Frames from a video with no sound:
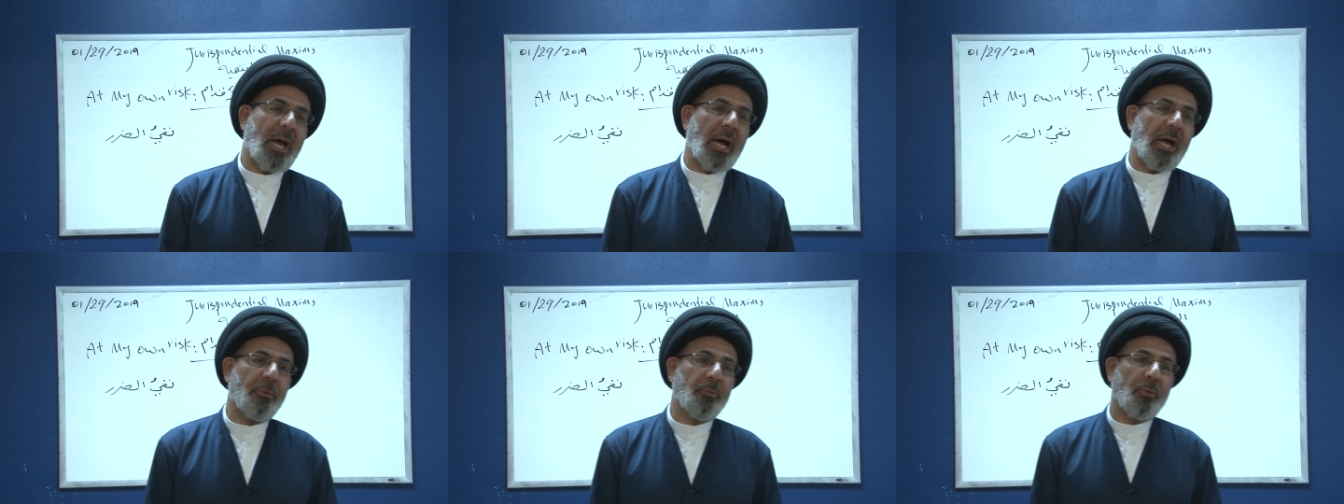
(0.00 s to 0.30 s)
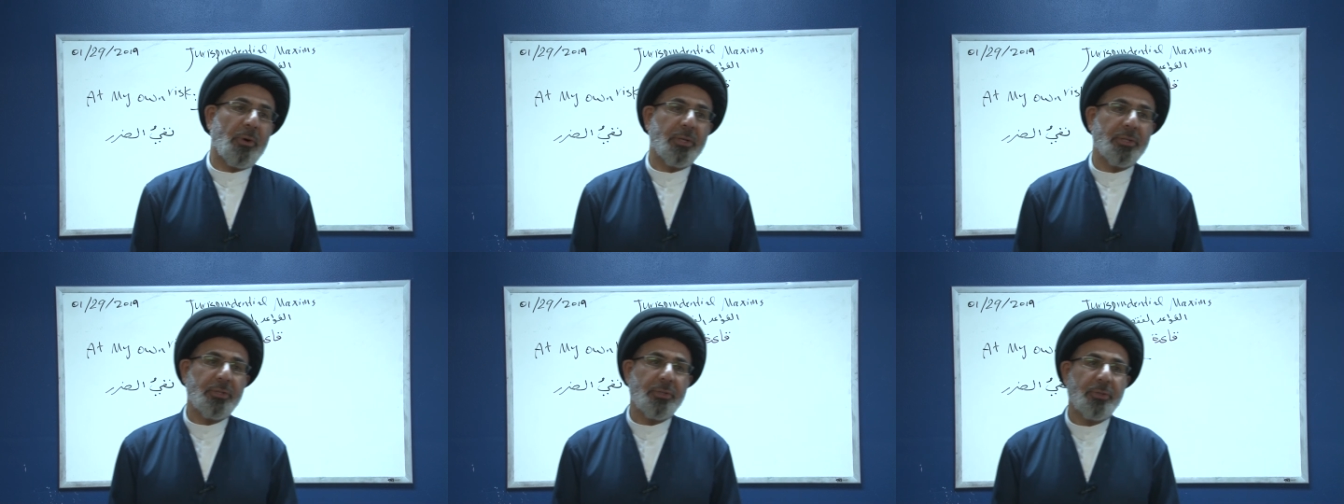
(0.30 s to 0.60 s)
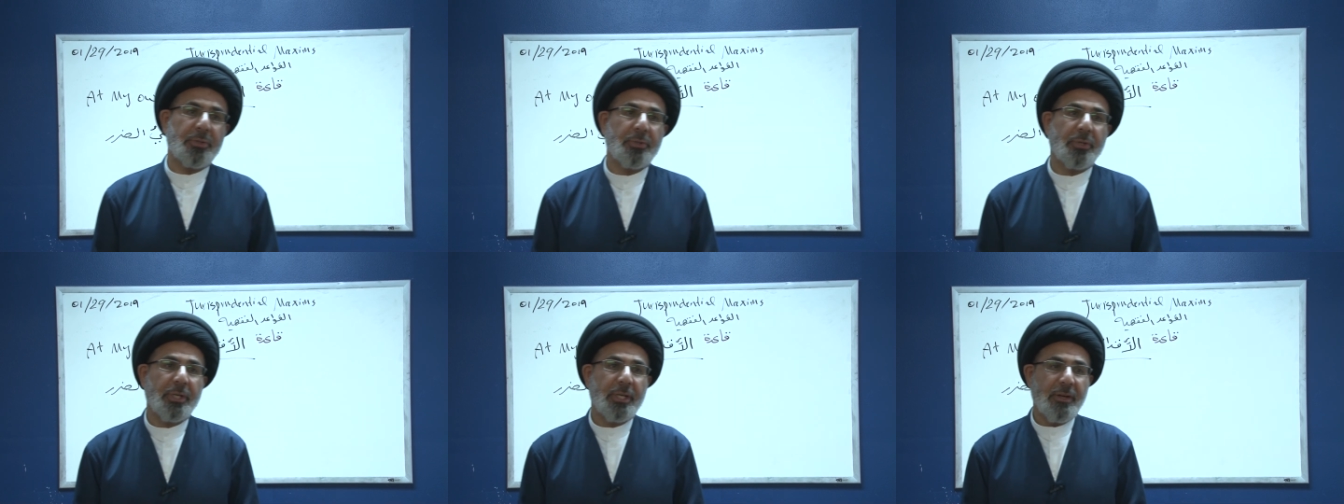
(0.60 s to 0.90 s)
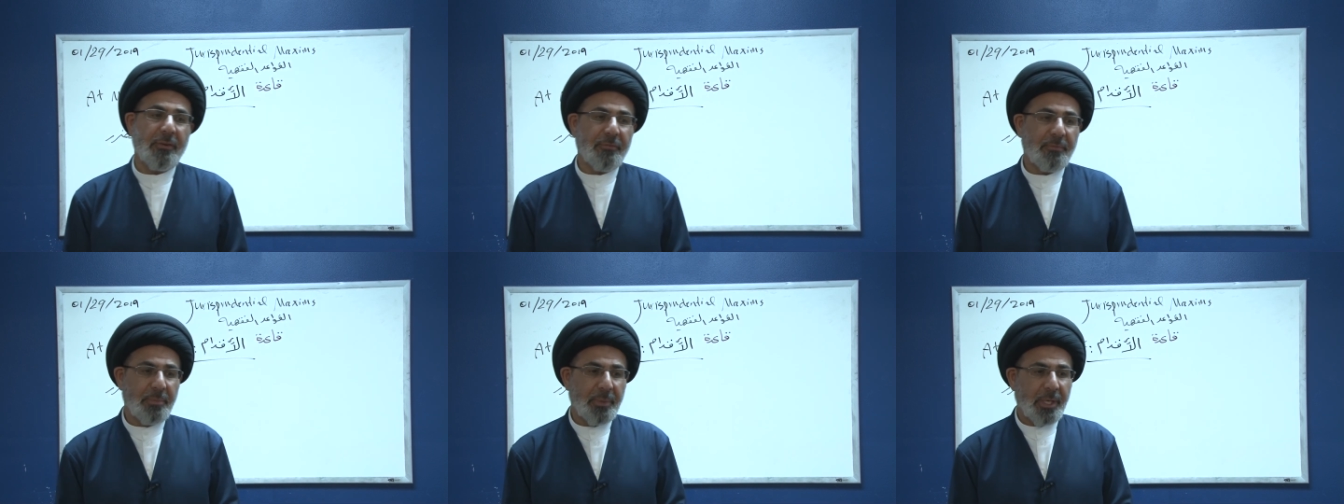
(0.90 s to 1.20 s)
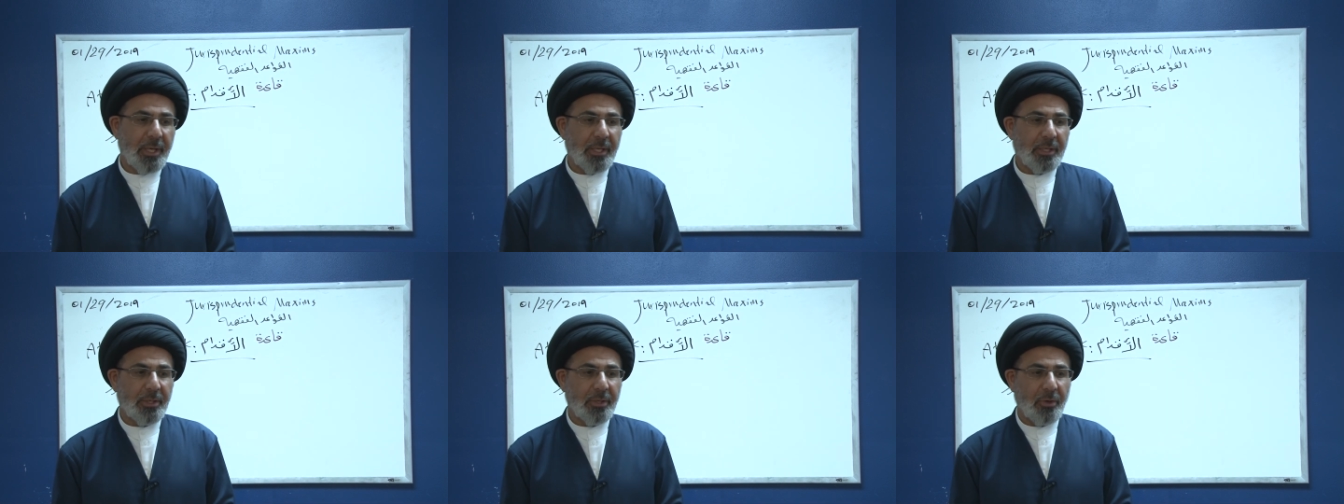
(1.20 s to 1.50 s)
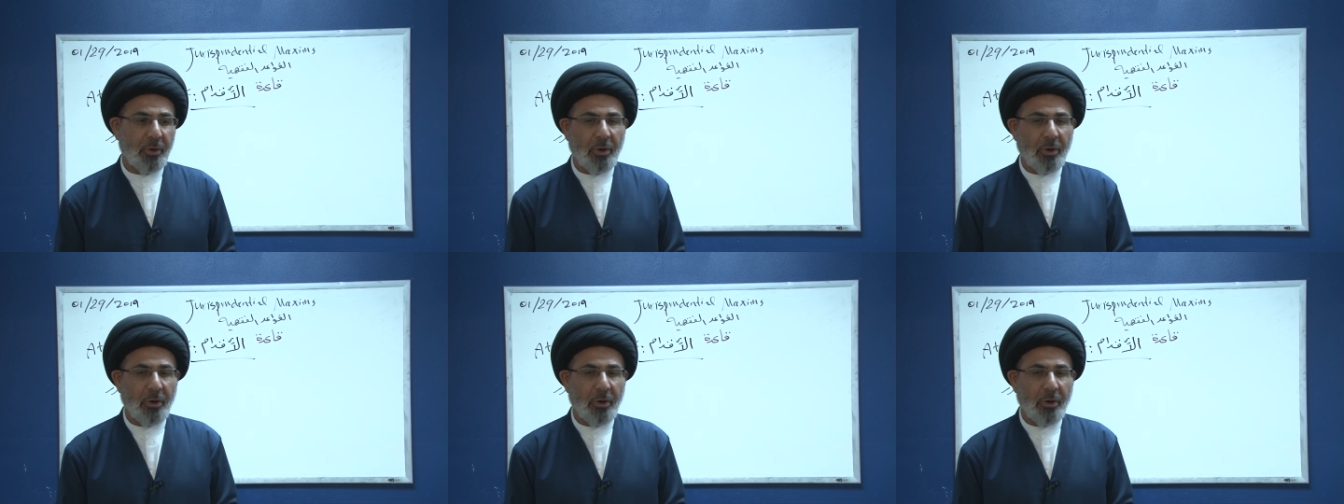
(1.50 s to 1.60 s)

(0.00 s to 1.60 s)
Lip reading: I want you to give me an